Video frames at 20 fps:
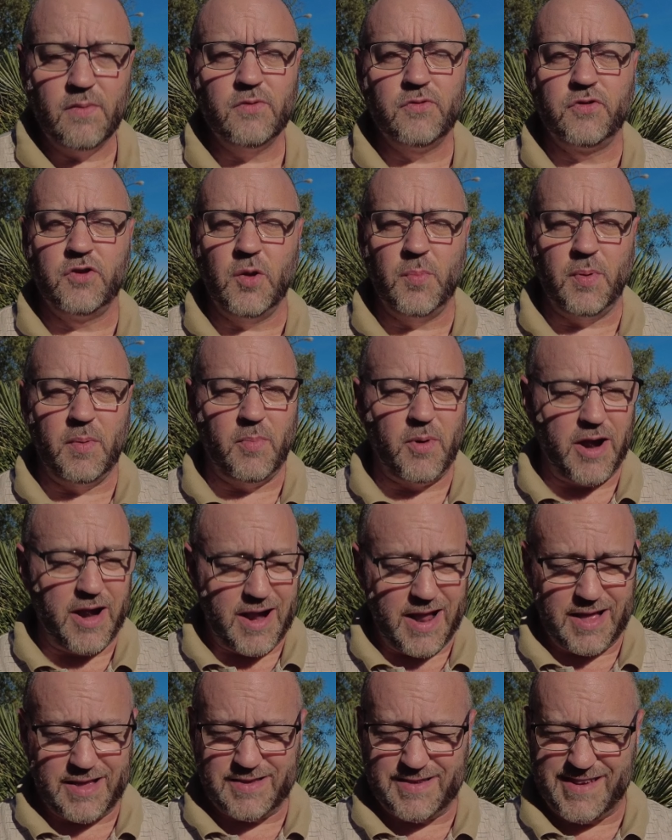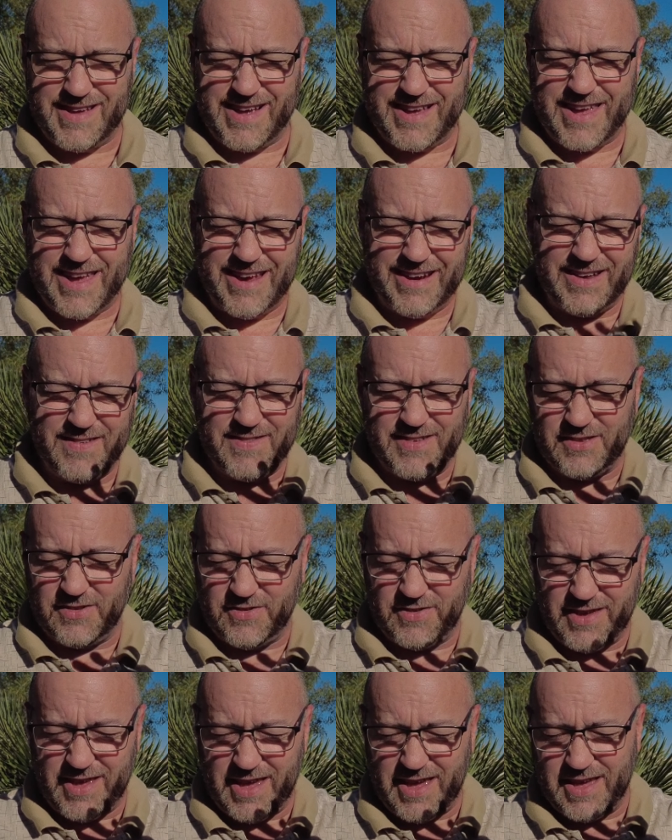super bright. I can't even
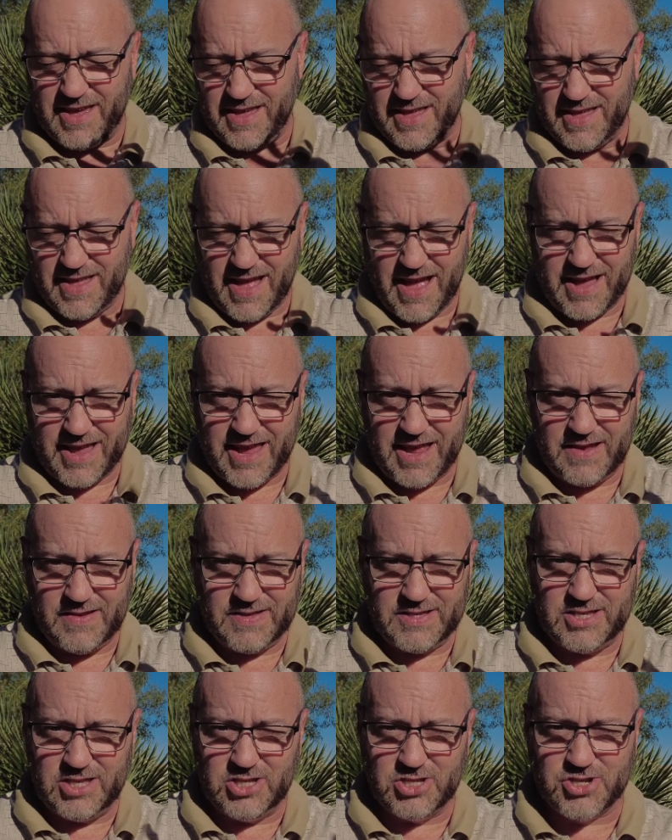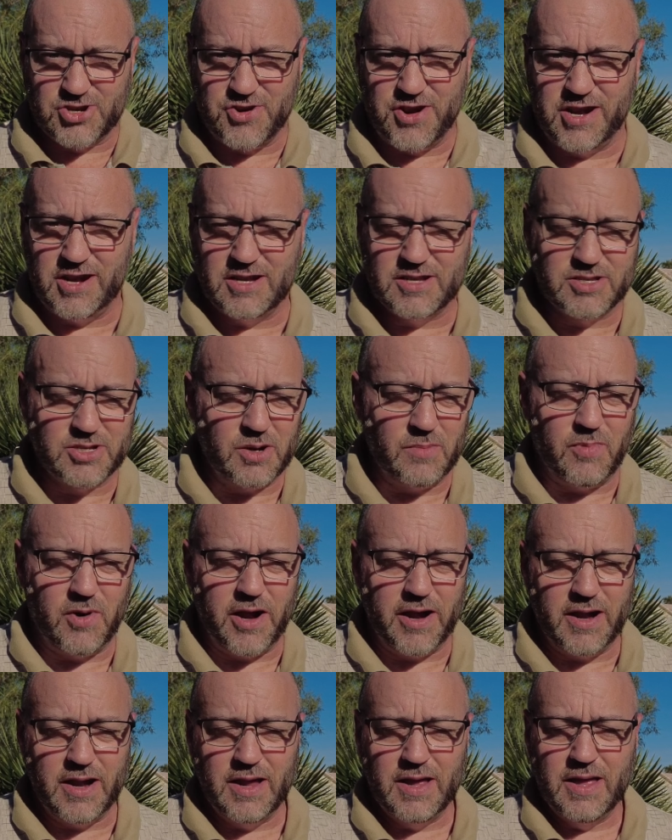see. I can't even see the screen. It's so
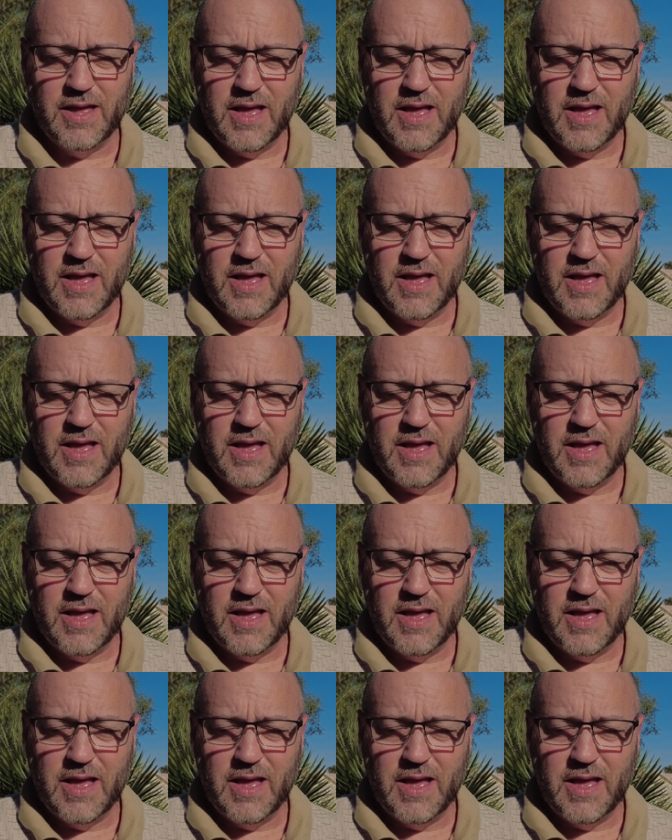bright.